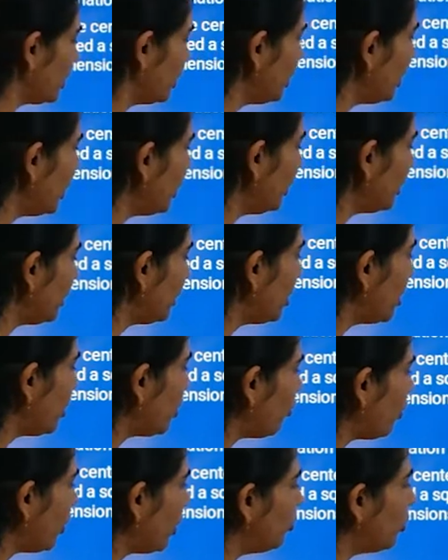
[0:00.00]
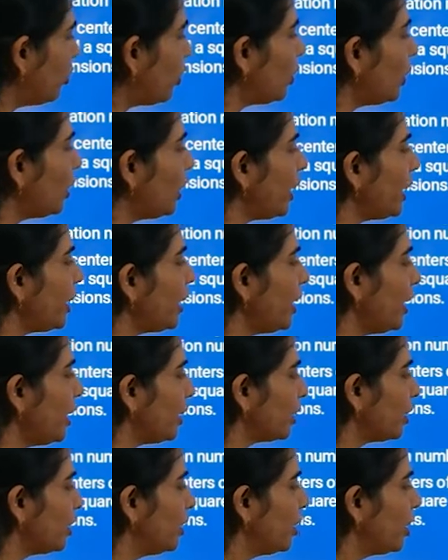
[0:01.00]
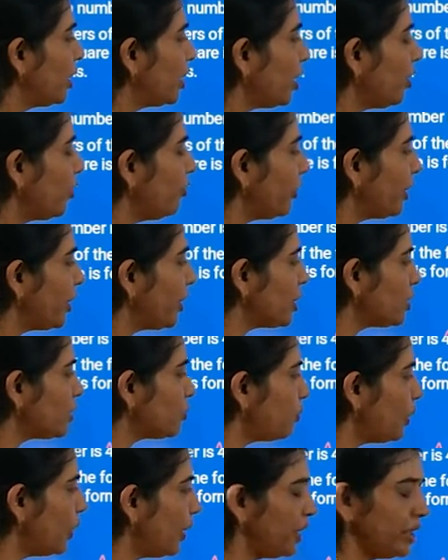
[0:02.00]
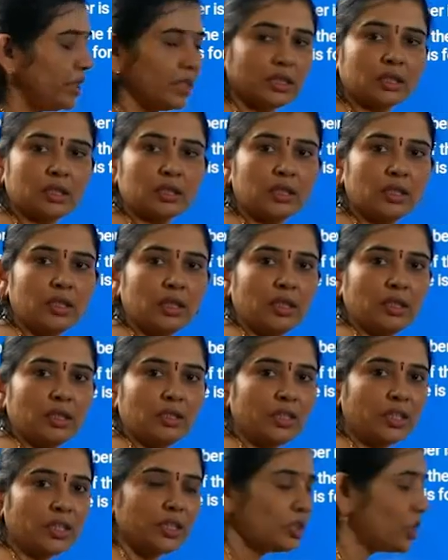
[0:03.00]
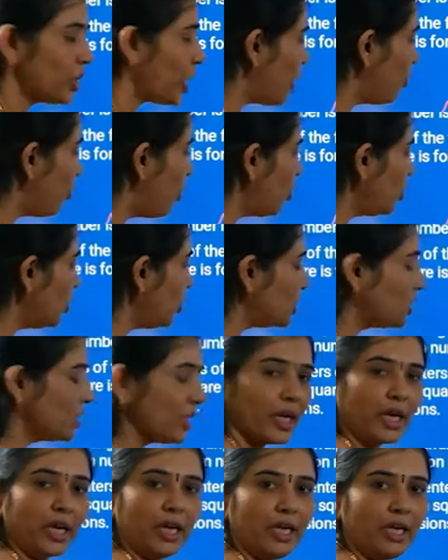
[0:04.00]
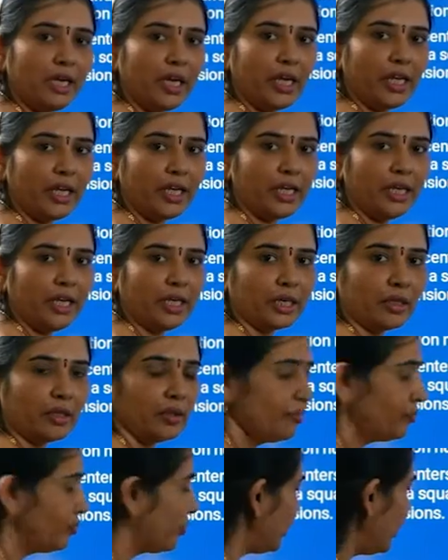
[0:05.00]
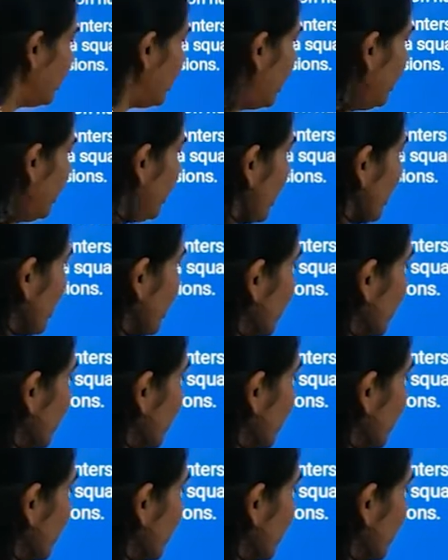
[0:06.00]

Then one more layer, if it is placed just above the second layer, then I